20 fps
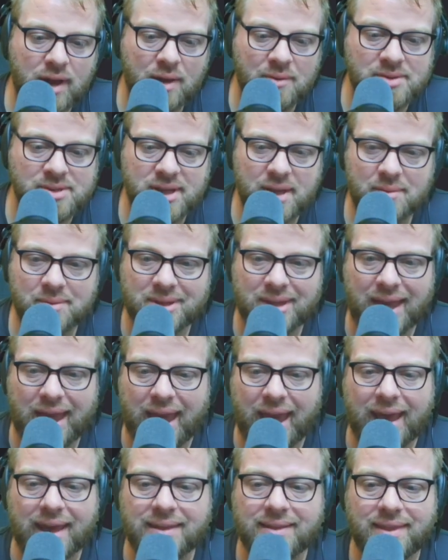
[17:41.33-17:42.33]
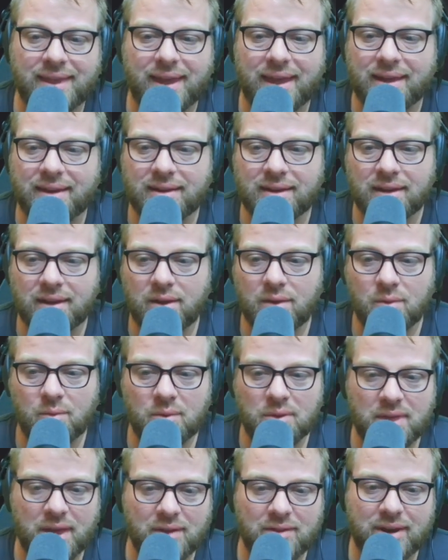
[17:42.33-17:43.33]
I was able to add that
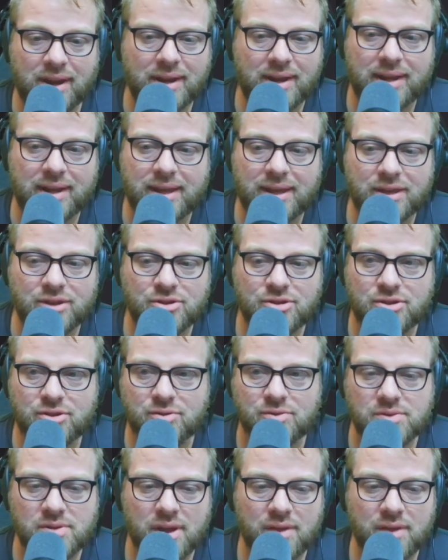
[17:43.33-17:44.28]
without any issues.